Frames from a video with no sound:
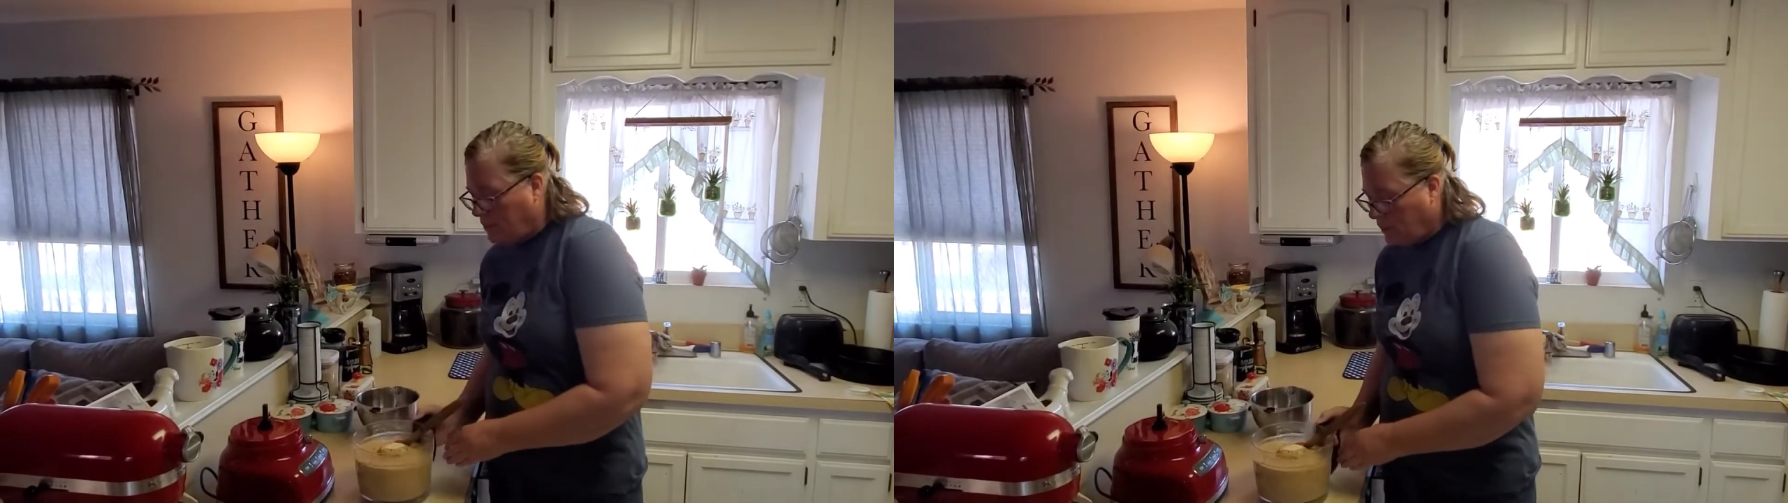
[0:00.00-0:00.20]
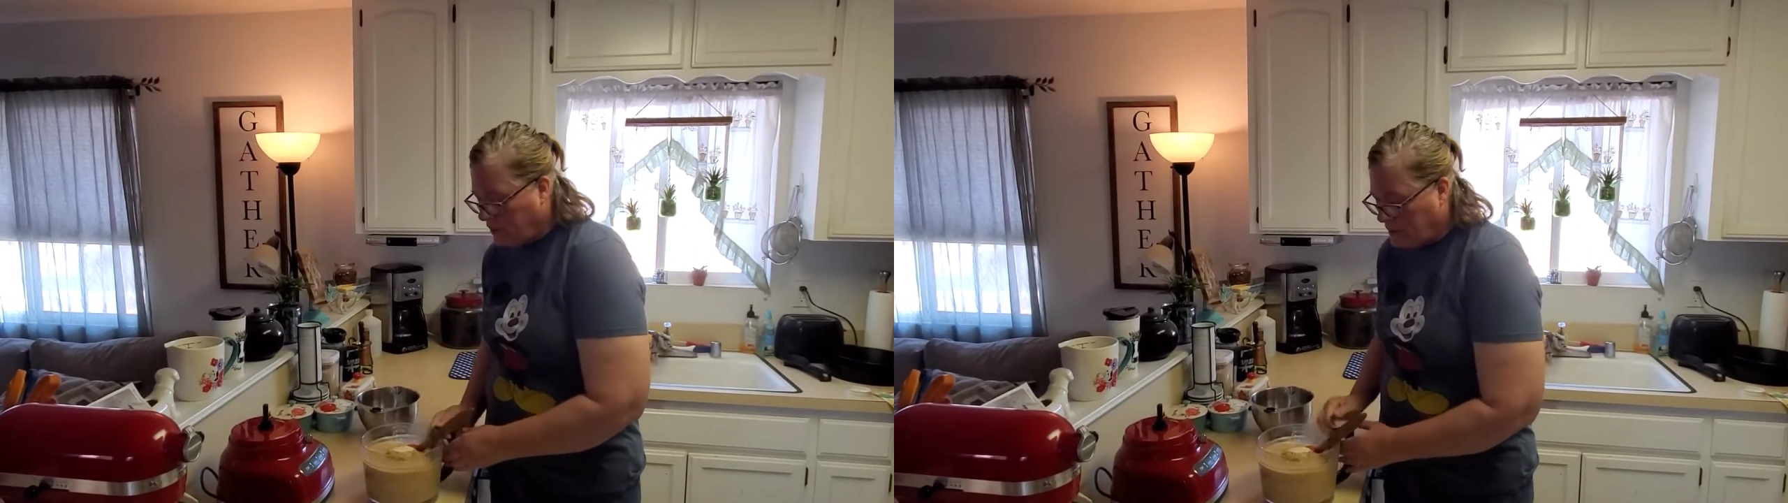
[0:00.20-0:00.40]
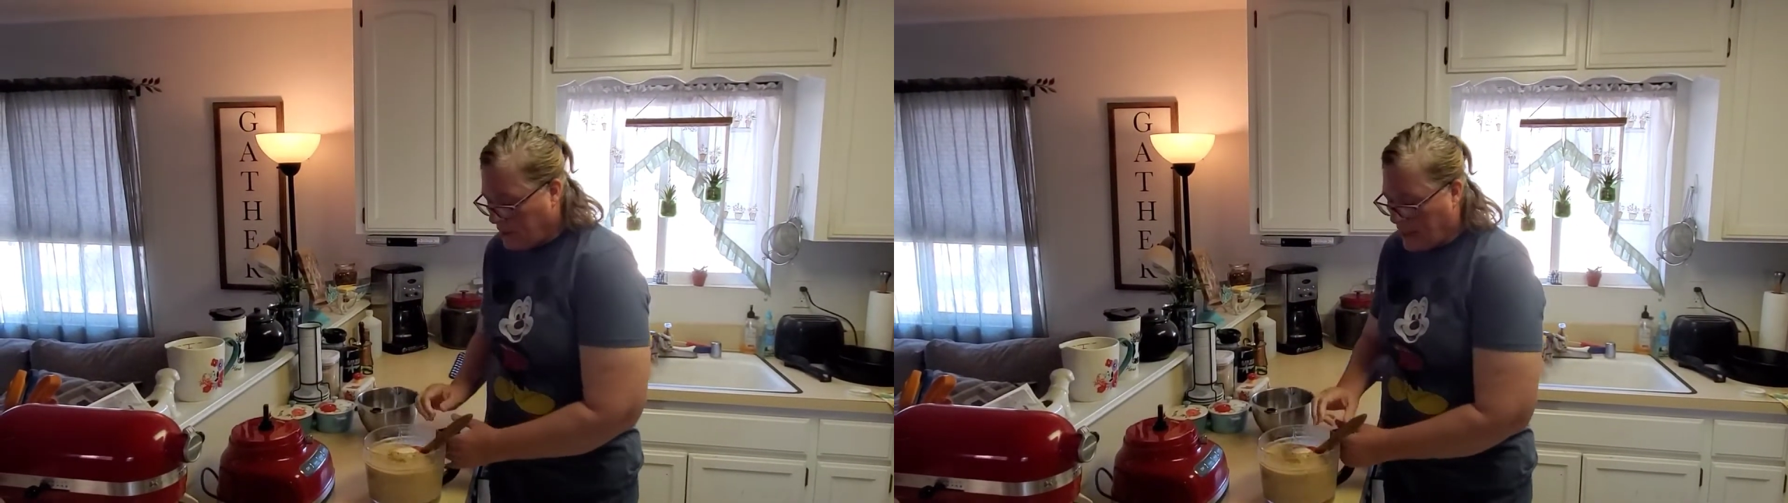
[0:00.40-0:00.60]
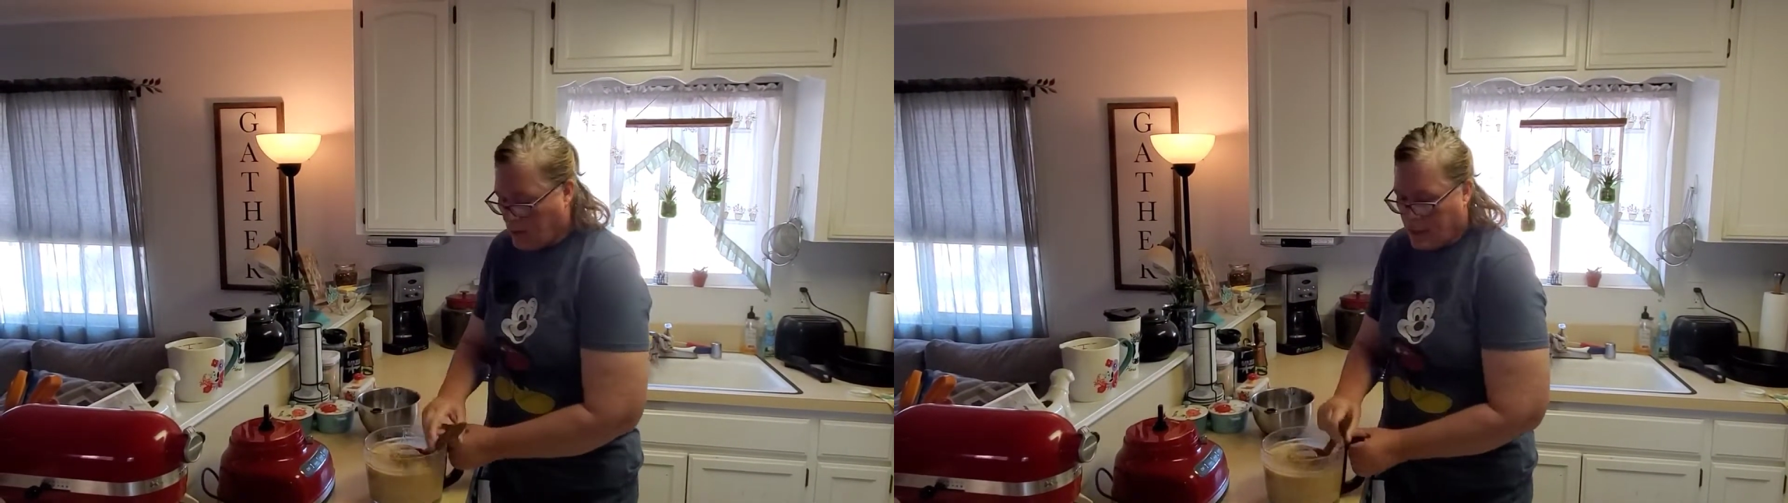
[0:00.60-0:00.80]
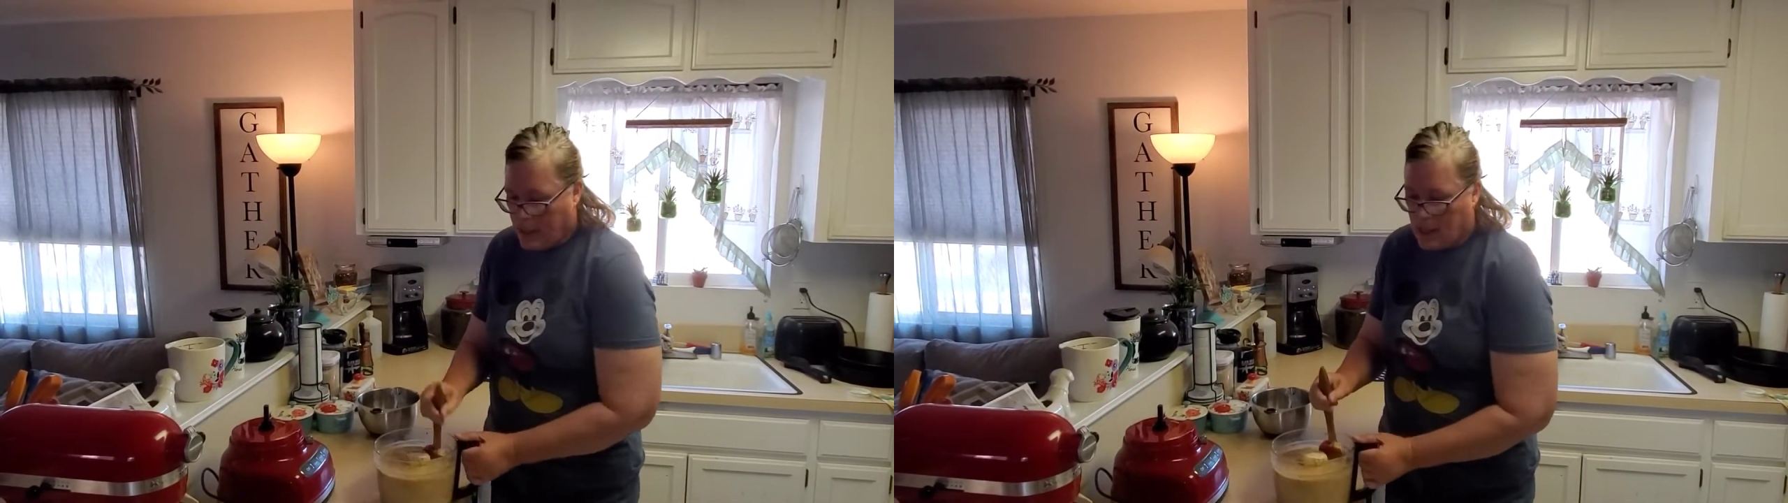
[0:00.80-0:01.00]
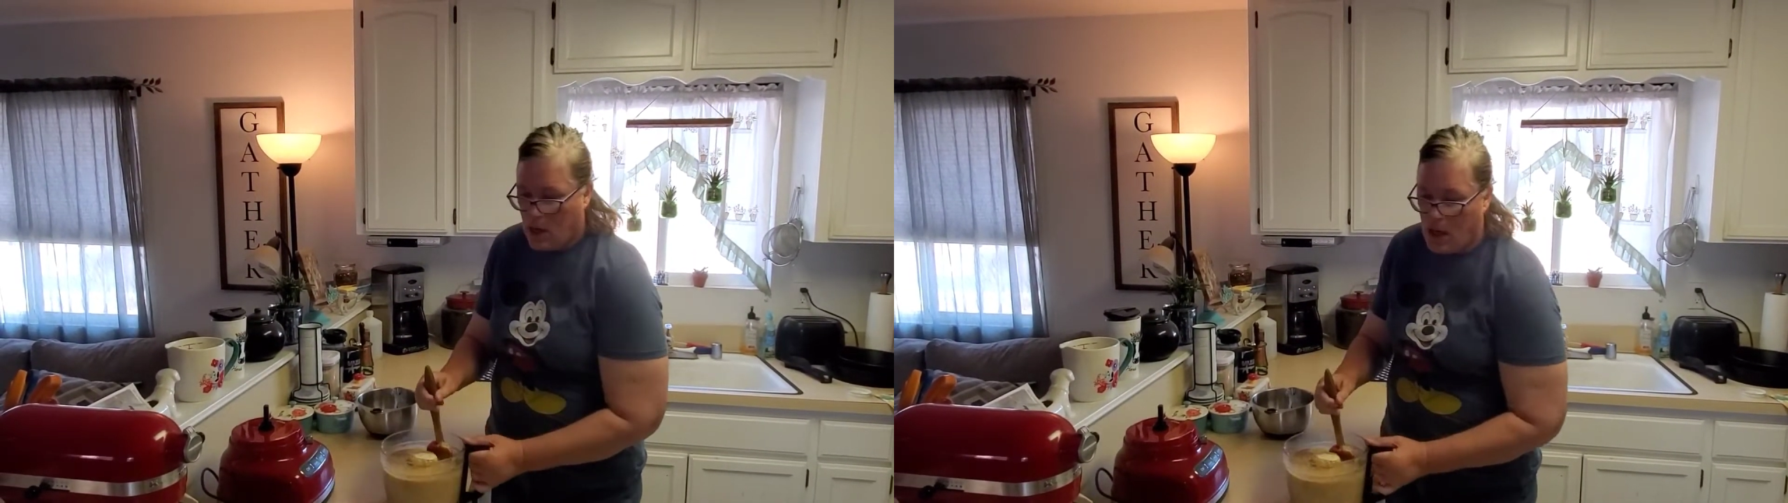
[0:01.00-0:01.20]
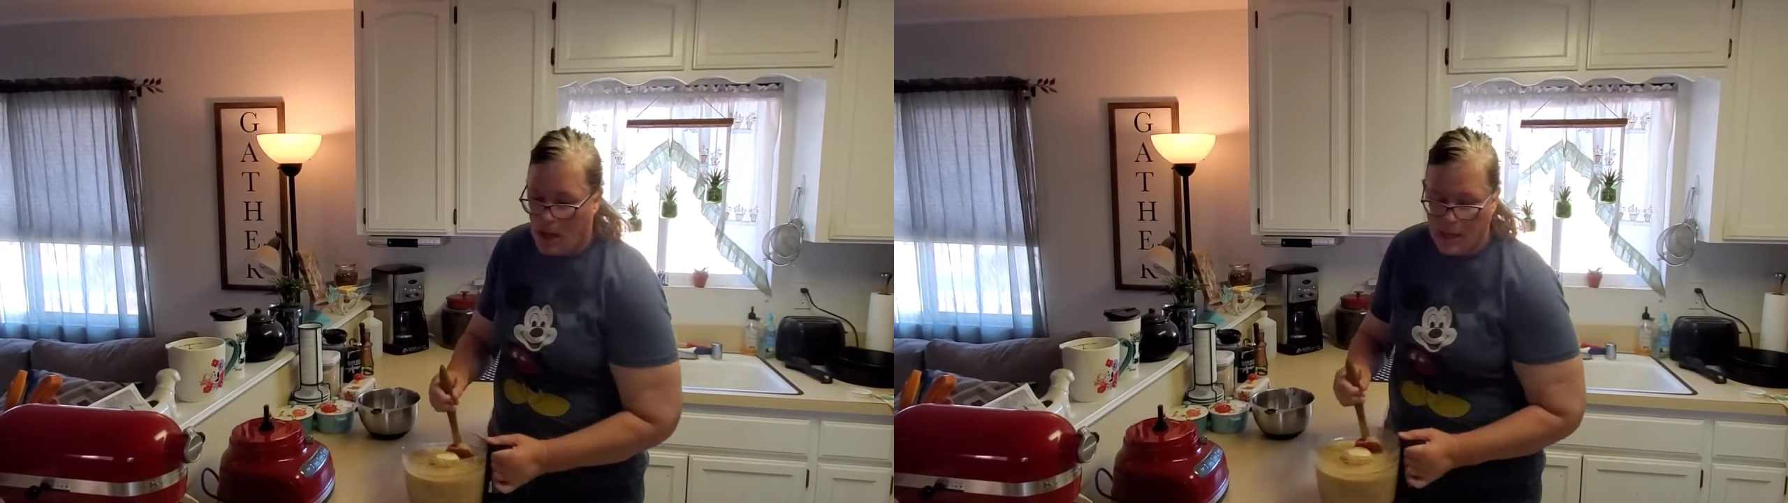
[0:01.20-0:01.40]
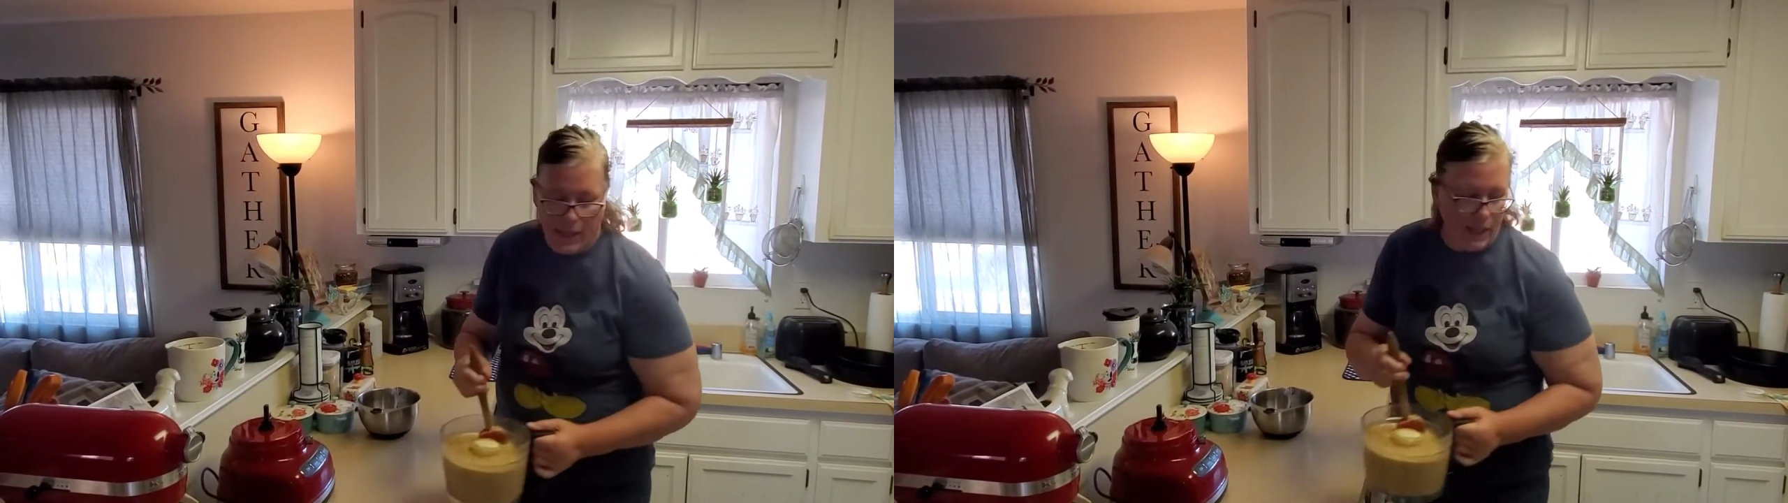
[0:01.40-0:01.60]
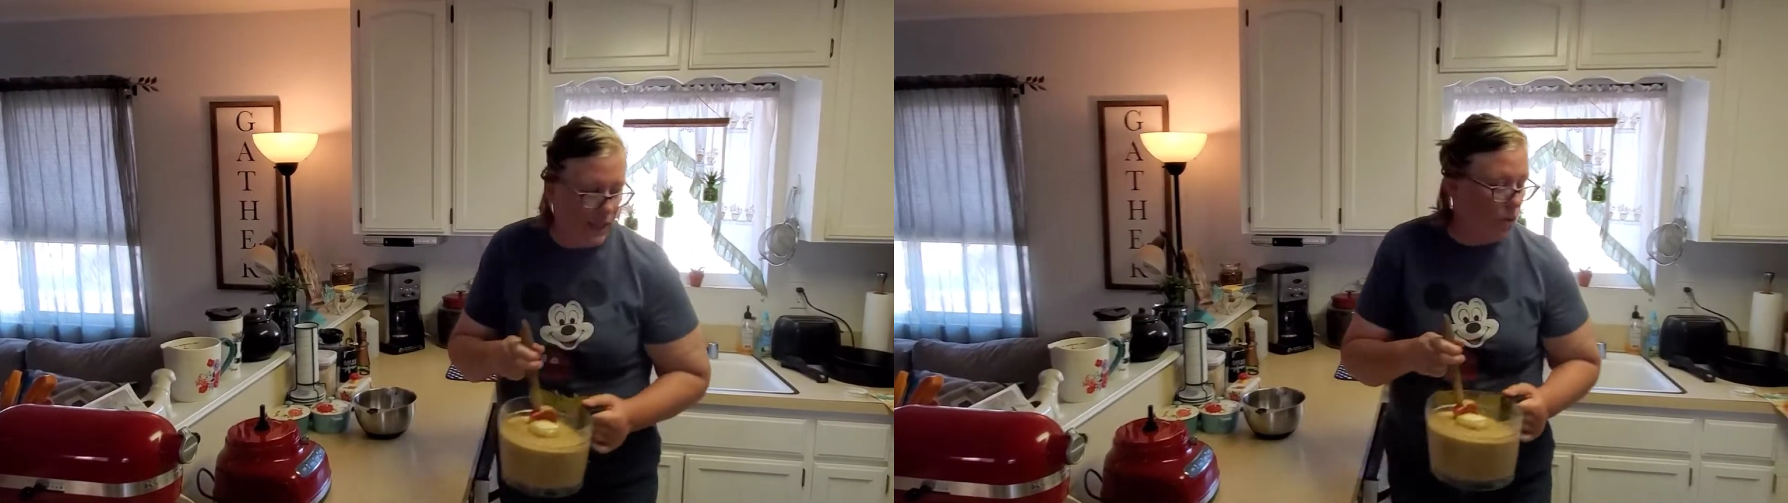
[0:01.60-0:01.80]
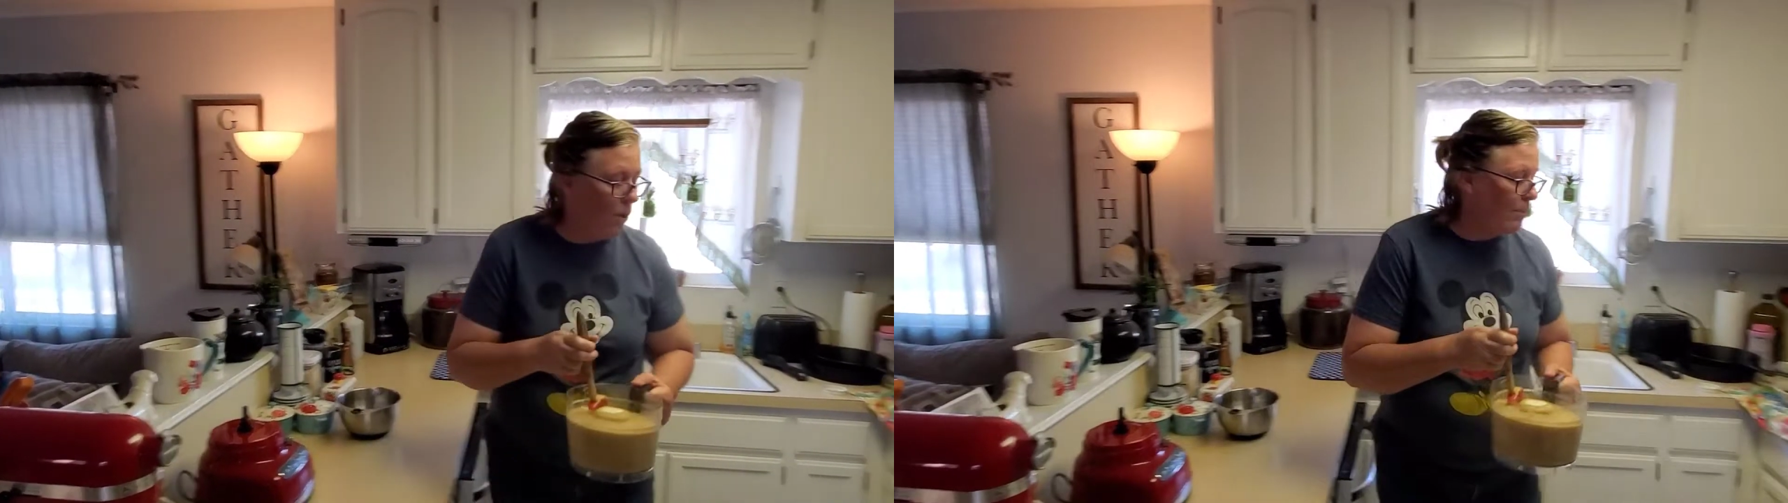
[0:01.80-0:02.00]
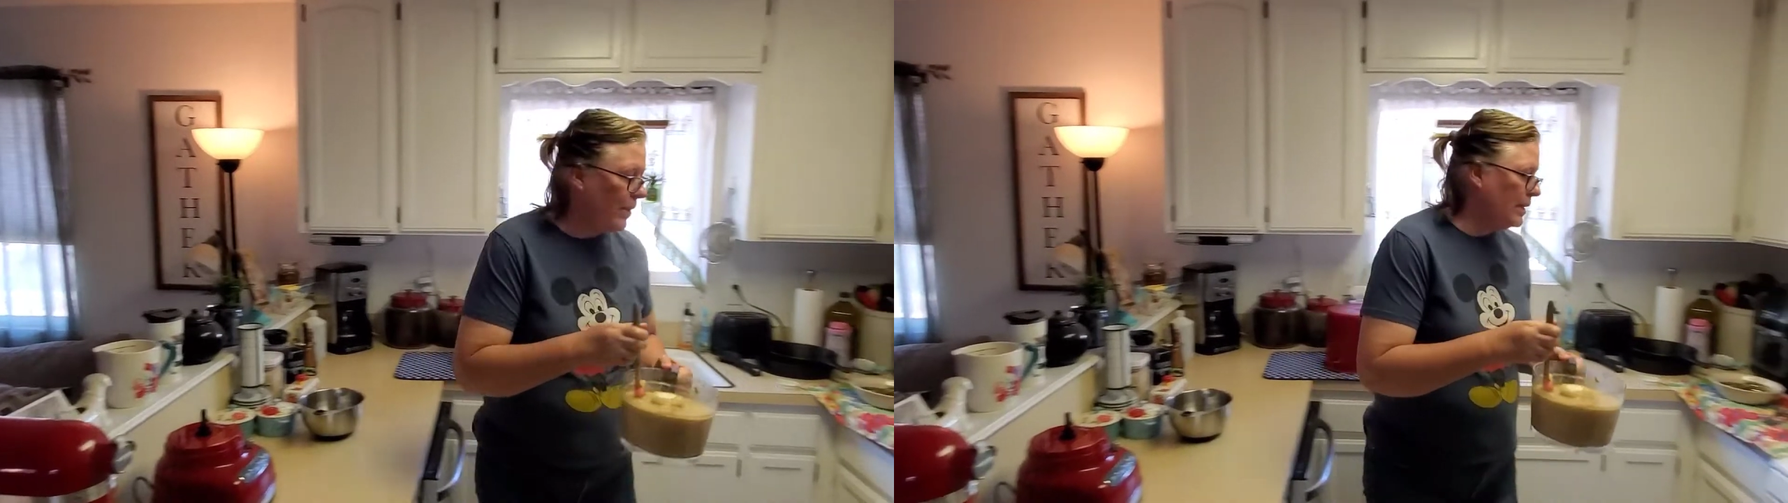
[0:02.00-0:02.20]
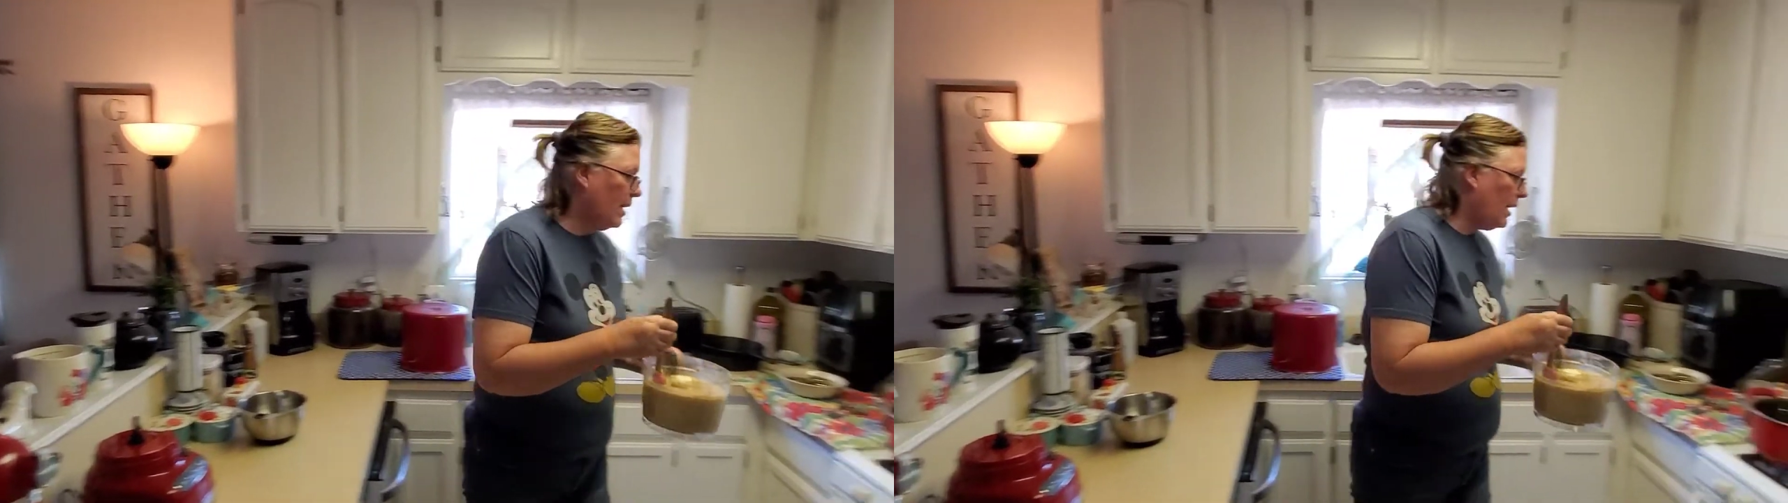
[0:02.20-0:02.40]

going to now get it hot and incorporate the